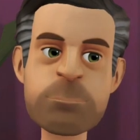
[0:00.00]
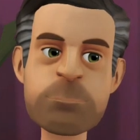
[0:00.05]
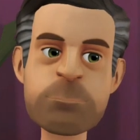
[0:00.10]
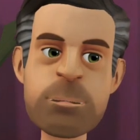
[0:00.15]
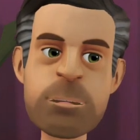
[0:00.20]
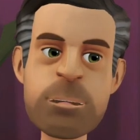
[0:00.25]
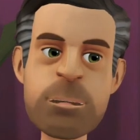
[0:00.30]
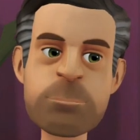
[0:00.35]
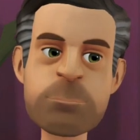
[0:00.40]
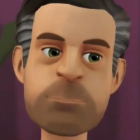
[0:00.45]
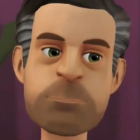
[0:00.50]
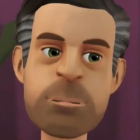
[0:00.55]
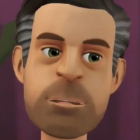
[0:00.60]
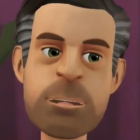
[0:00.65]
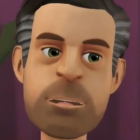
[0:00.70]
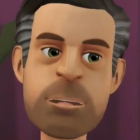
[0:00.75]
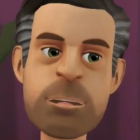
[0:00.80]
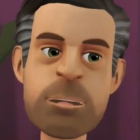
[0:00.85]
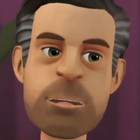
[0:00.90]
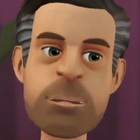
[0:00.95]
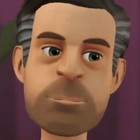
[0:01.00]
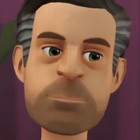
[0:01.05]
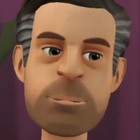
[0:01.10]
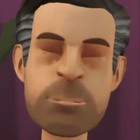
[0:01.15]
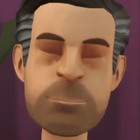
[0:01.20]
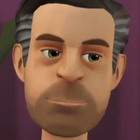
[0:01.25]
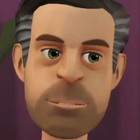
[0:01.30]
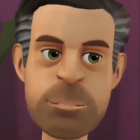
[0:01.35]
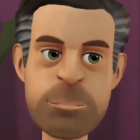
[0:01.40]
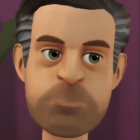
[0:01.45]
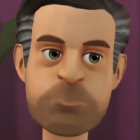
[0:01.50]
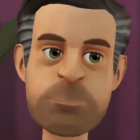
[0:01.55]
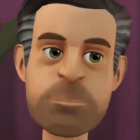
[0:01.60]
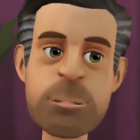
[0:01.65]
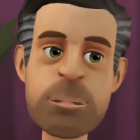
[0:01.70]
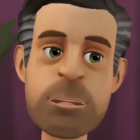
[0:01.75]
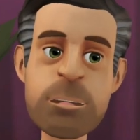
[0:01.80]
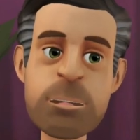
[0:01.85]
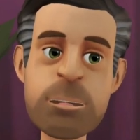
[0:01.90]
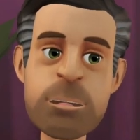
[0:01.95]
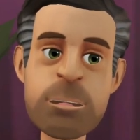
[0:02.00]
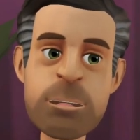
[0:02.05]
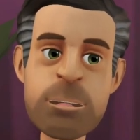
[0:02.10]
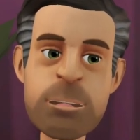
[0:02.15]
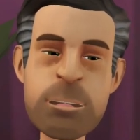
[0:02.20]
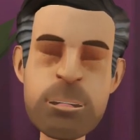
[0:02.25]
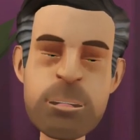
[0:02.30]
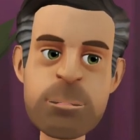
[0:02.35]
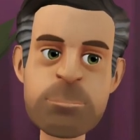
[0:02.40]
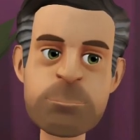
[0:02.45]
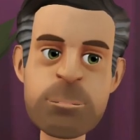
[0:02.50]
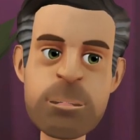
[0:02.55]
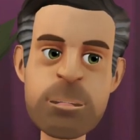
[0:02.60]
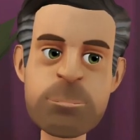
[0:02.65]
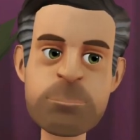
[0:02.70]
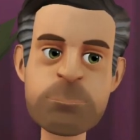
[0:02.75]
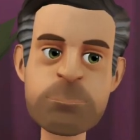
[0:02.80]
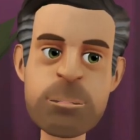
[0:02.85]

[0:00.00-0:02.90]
All he did was walk into a fucking store and the white lady